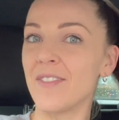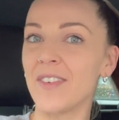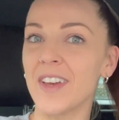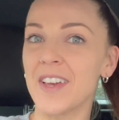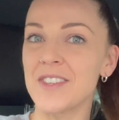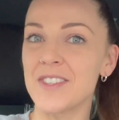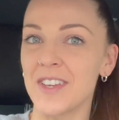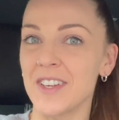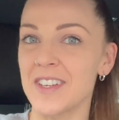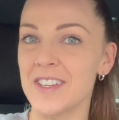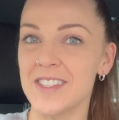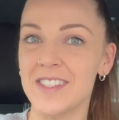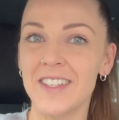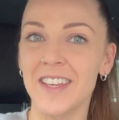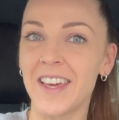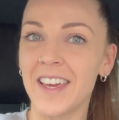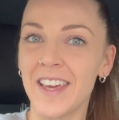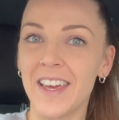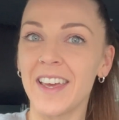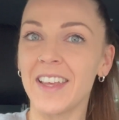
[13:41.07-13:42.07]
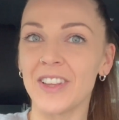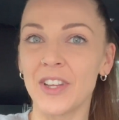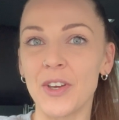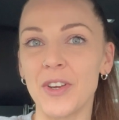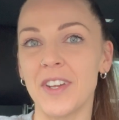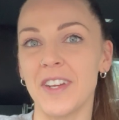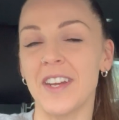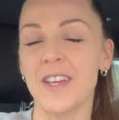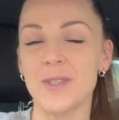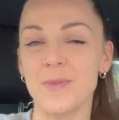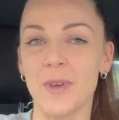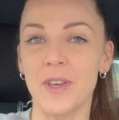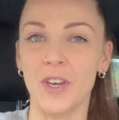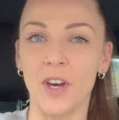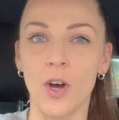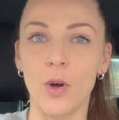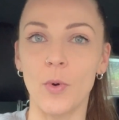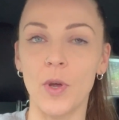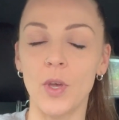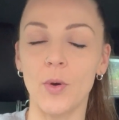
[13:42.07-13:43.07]
because you're just learning as we
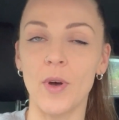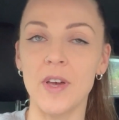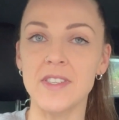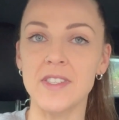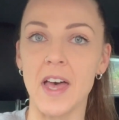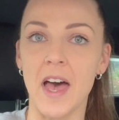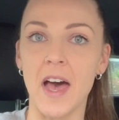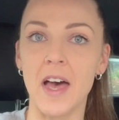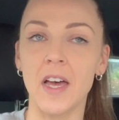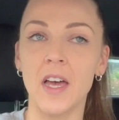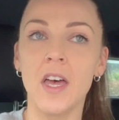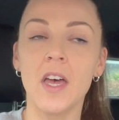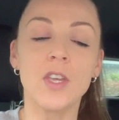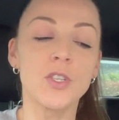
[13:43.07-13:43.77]
go. We always are.